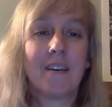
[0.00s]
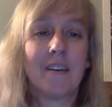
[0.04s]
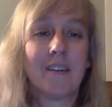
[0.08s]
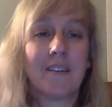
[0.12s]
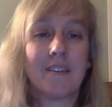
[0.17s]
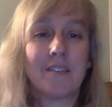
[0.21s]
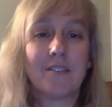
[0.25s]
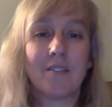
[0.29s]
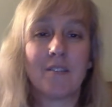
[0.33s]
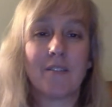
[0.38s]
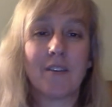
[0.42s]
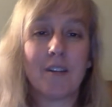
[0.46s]

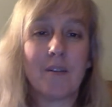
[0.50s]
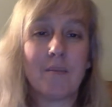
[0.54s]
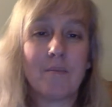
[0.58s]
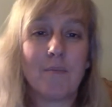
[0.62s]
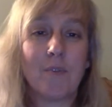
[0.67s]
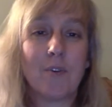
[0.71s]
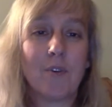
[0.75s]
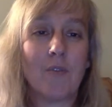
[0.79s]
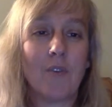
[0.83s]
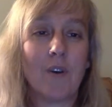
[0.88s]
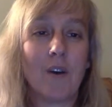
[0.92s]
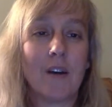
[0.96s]
So I'm going to
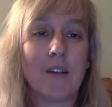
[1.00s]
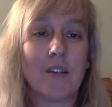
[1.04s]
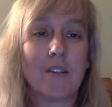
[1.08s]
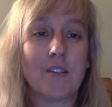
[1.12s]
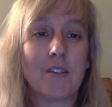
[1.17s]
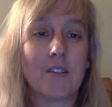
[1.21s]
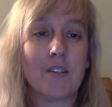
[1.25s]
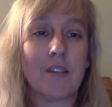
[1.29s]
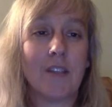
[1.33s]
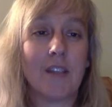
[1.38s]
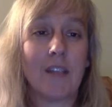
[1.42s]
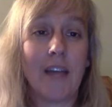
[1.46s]
move on to
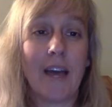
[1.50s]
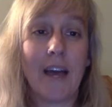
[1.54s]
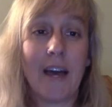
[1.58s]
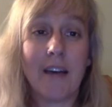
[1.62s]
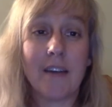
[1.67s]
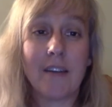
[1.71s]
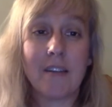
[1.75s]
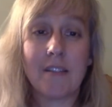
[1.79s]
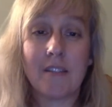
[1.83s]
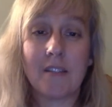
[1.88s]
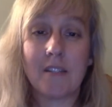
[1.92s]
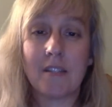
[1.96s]
the
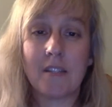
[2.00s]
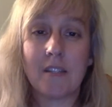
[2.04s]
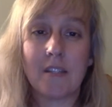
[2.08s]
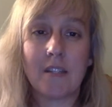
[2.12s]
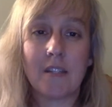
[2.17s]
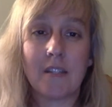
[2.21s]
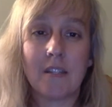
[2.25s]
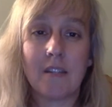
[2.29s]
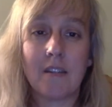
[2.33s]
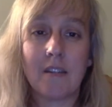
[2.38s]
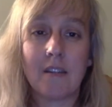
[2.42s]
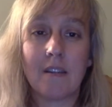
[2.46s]

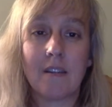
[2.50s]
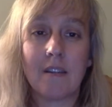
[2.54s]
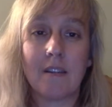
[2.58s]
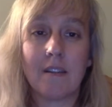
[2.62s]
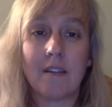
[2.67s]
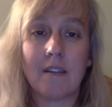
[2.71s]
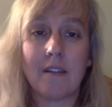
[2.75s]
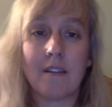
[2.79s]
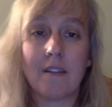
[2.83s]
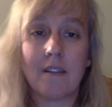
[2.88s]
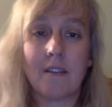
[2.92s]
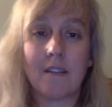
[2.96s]
last
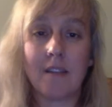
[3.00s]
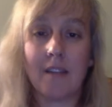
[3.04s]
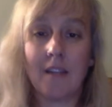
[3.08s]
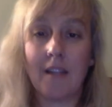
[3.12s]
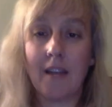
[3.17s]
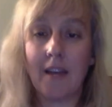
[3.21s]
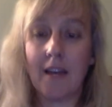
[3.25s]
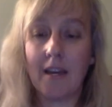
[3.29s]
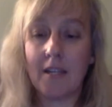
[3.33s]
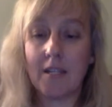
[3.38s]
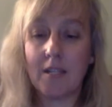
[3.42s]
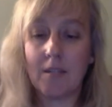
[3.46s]
the
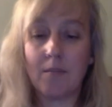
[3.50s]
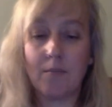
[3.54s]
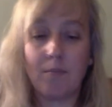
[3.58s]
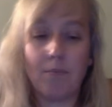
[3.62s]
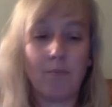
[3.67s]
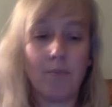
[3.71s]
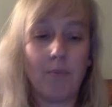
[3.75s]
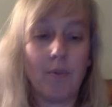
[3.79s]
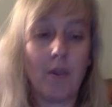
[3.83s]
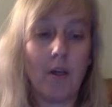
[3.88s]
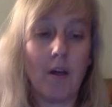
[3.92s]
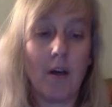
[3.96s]
last
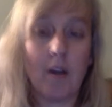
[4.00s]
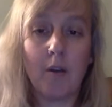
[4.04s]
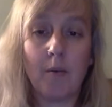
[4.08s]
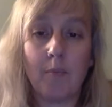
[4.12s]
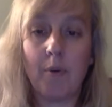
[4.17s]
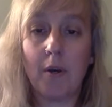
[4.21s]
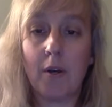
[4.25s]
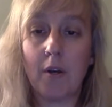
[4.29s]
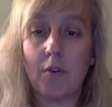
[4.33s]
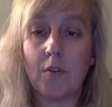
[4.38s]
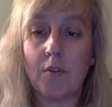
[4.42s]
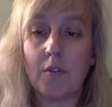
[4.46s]
blog
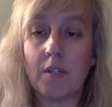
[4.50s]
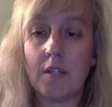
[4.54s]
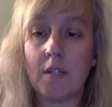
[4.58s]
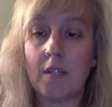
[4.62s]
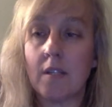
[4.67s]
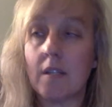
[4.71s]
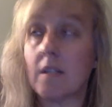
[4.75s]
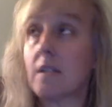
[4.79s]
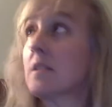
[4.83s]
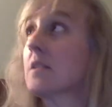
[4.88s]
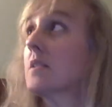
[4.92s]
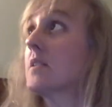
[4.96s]
post in
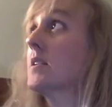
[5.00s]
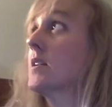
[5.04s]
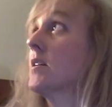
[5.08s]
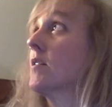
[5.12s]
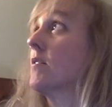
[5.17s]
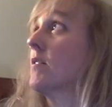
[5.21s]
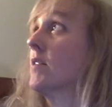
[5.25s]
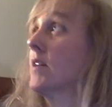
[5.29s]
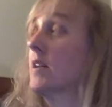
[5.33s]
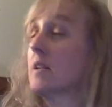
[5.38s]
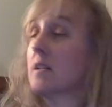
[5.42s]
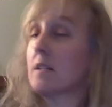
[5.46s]
this
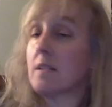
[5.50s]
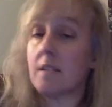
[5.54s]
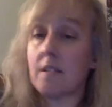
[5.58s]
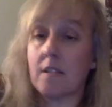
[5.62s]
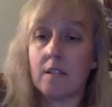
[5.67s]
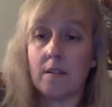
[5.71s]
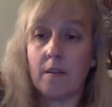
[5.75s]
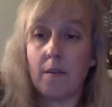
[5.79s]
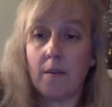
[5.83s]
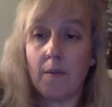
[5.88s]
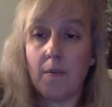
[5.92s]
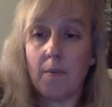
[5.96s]
series.
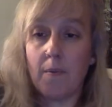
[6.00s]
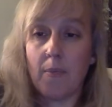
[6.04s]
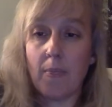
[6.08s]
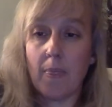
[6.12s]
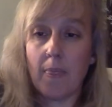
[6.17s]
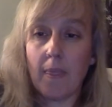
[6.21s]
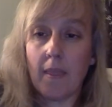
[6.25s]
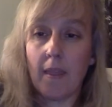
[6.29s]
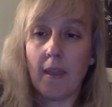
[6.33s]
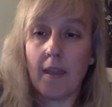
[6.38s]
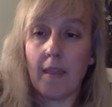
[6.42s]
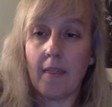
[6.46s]

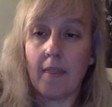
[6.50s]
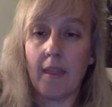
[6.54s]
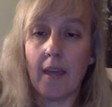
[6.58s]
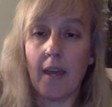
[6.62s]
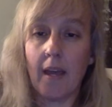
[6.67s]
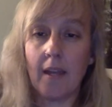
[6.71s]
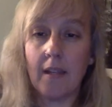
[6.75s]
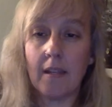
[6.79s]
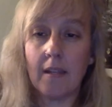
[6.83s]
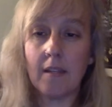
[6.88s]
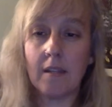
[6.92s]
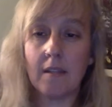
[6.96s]
And
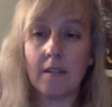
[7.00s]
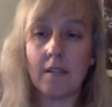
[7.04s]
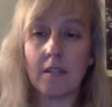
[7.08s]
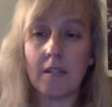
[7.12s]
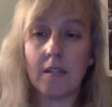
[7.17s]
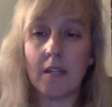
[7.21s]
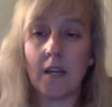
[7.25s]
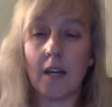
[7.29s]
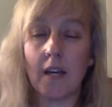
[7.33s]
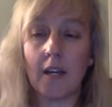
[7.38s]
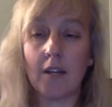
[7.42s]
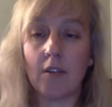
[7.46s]
that is
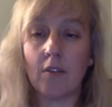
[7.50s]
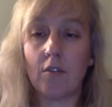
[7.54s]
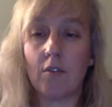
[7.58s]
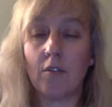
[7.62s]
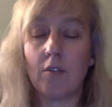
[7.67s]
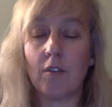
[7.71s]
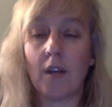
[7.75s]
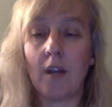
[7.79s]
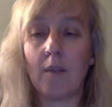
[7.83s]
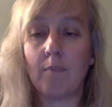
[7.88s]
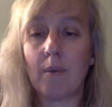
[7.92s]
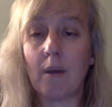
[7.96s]

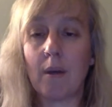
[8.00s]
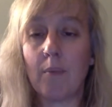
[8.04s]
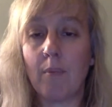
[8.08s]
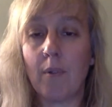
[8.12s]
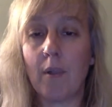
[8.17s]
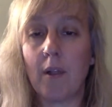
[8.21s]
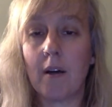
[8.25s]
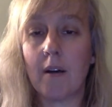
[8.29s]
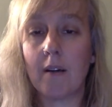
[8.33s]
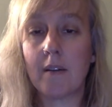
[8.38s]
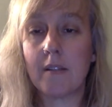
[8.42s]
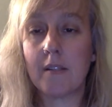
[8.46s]
titled on my
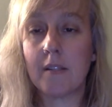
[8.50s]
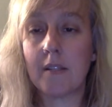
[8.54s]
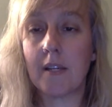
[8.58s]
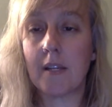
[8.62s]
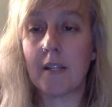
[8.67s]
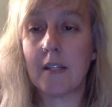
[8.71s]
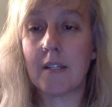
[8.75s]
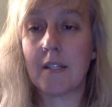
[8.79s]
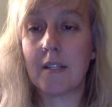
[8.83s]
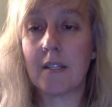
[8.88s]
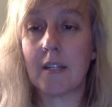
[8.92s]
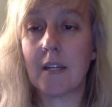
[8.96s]
blog
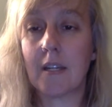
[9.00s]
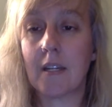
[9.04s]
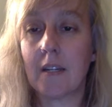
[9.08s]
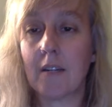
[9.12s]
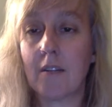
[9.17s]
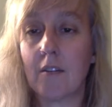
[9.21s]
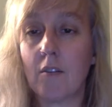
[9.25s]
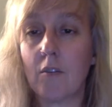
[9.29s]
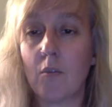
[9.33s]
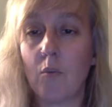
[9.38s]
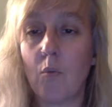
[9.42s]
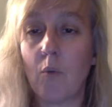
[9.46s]
site it's
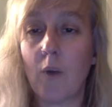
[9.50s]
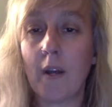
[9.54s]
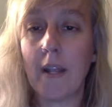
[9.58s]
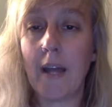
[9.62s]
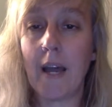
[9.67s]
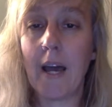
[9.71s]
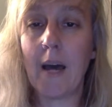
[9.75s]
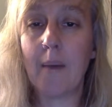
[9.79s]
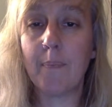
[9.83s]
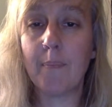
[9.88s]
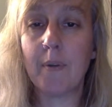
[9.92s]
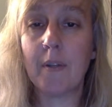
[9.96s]
titled What
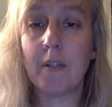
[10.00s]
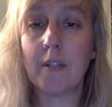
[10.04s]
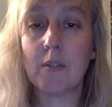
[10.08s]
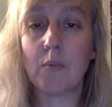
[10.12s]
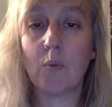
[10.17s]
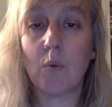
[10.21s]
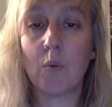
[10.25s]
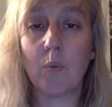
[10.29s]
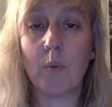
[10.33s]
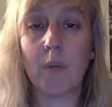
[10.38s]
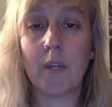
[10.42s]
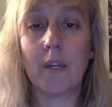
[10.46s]
happens
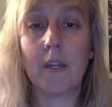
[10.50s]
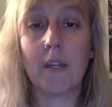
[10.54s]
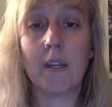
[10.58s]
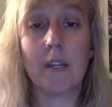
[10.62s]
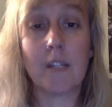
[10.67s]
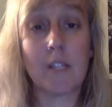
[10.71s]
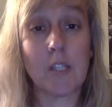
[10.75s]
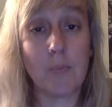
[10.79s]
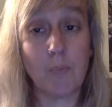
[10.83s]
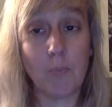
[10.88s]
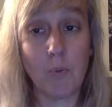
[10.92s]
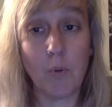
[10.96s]
when we
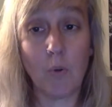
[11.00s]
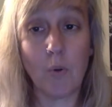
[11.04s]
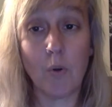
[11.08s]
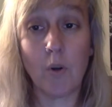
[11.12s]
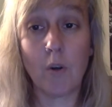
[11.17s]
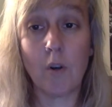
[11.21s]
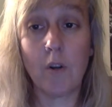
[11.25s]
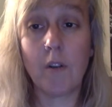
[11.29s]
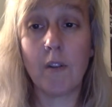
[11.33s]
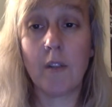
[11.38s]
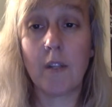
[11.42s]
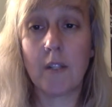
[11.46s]

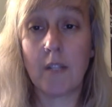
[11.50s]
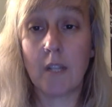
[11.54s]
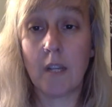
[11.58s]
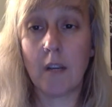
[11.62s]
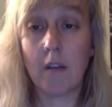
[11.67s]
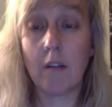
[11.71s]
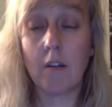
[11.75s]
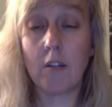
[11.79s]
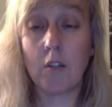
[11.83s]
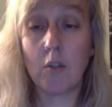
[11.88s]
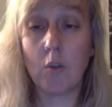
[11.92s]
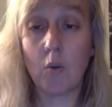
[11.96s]
explore the
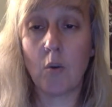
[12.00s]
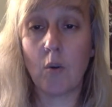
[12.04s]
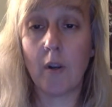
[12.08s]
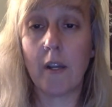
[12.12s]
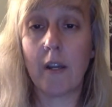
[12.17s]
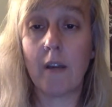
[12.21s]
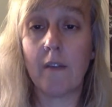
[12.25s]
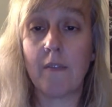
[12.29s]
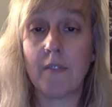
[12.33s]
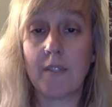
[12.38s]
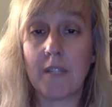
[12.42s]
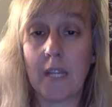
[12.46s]
territory
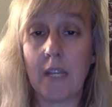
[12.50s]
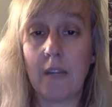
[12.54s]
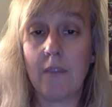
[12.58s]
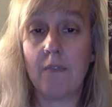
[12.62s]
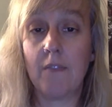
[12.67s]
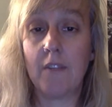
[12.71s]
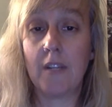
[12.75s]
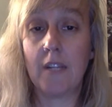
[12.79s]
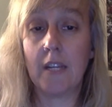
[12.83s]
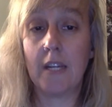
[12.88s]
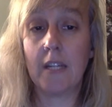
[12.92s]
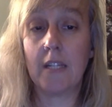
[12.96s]
of
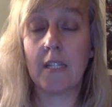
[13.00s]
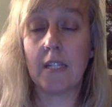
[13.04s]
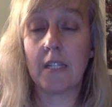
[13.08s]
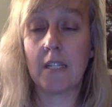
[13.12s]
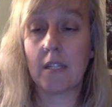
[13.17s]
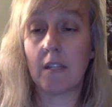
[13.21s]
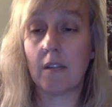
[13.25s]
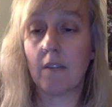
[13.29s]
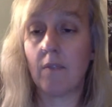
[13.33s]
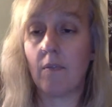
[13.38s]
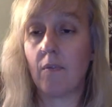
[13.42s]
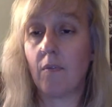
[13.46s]
safety and
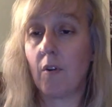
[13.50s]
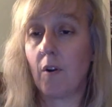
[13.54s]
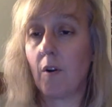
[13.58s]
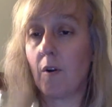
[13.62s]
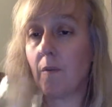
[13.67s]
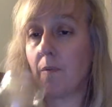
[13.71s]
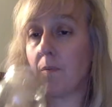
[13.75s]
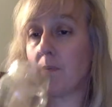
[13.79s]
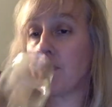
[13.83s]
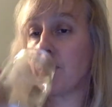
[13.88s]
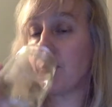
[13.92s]
discomfort.